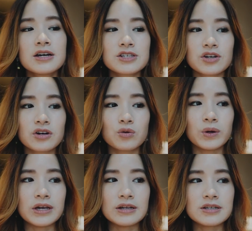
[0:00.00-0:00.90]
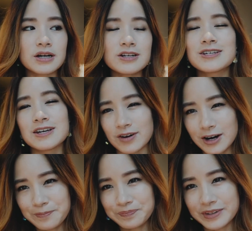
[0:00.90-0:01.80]
So we decided to give
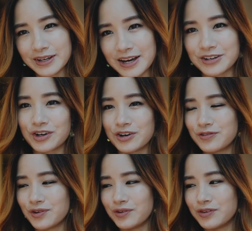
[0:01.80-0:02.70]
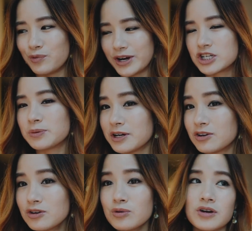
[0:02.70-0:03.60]
up and go for the red Shiba
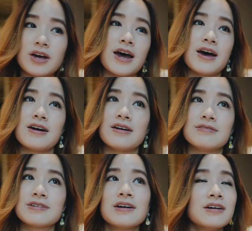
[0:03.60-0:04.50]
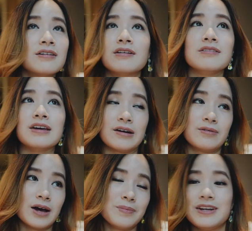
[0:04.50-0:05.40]
Inu. And
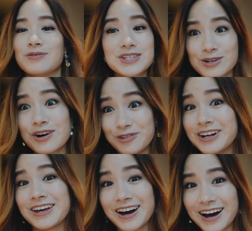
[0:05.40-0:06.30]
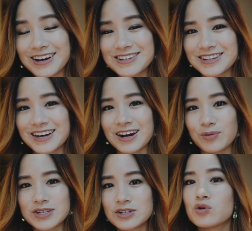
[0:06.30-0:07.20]
yeah, I mean, it was still really hard to get, and
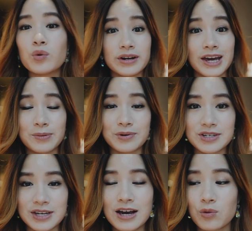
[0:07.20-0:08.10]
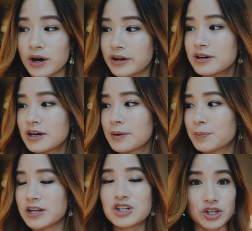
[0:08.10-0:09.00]
we still weren't able to get one,
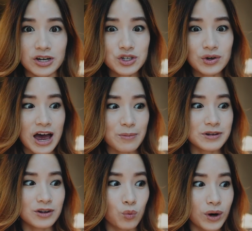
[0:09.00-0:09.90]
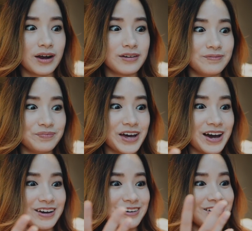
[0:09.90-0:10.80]
but it just so happened the one
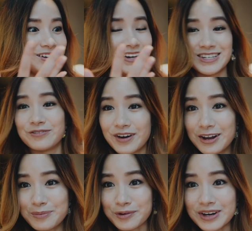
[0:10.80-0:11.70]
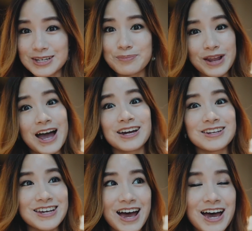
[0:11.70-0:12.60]
that is available is a black
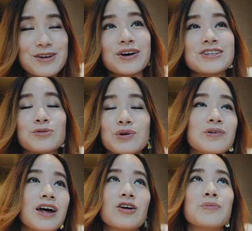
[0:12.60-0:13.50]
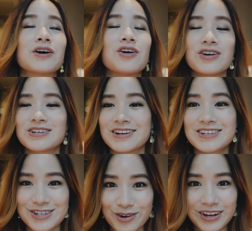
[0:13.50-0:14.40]
and tan one. So we were like, oh my gosh, that is
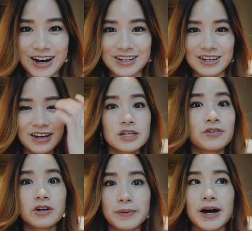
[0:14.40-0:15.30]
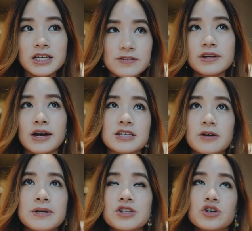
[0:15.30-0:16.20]
so lucky. So for the past few days,
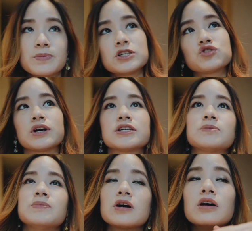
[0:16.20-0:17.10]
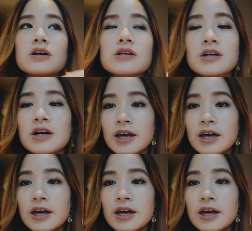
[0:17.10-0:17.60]
I've been super stressed because